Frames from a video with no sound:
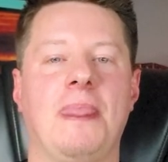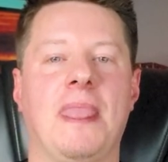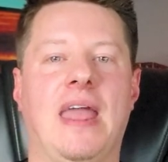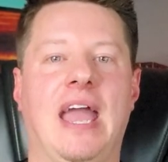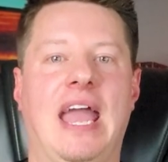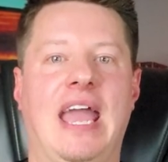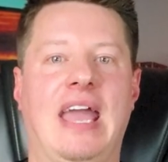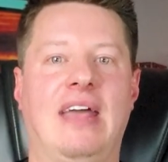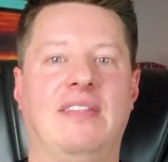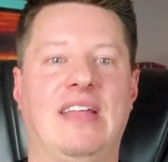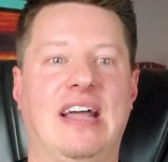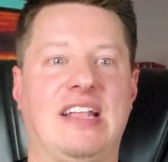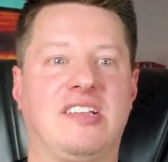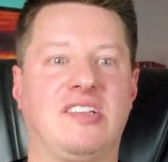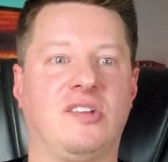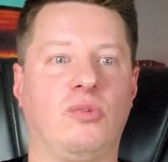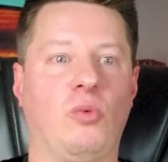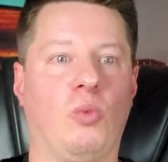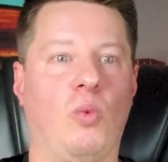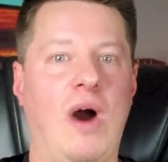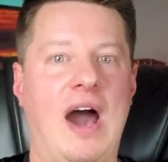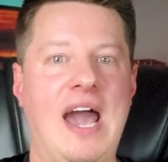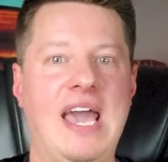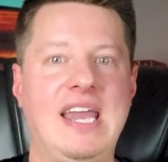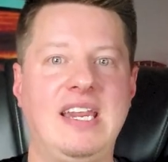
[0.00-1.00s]
and that's
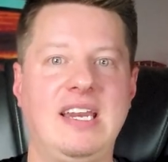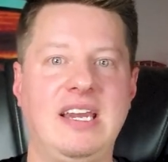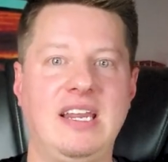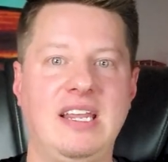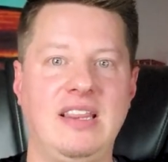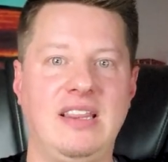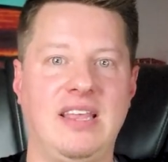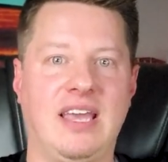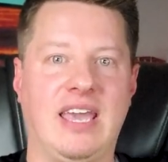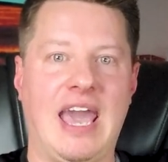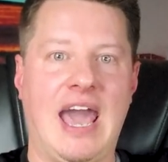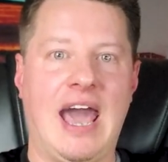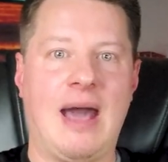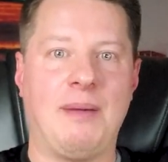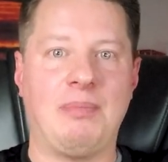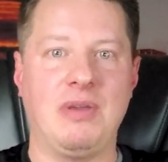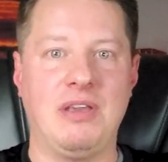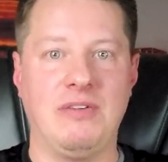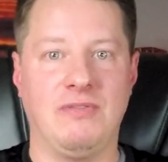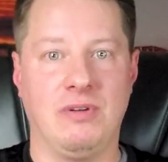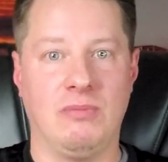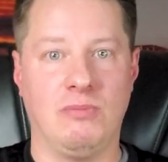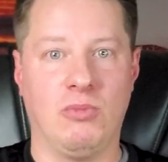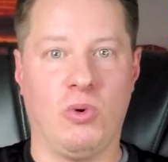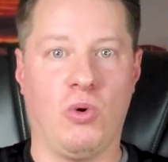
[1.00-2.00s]
widening the gap
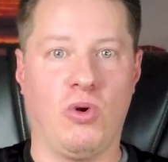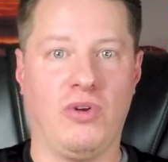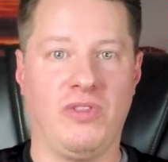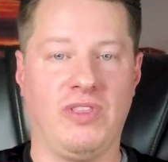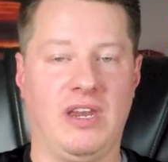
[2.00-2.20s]
even more